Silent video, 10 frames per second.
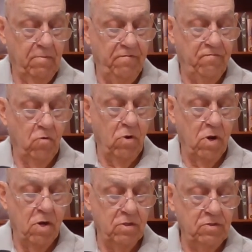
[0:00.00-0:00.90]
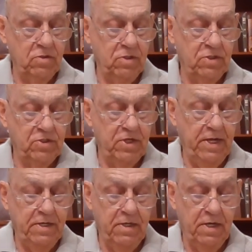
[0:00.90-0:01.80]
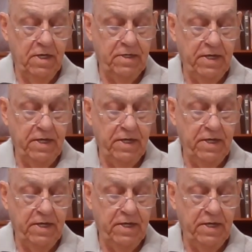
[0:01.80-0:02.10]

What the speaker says: Before all is said and done,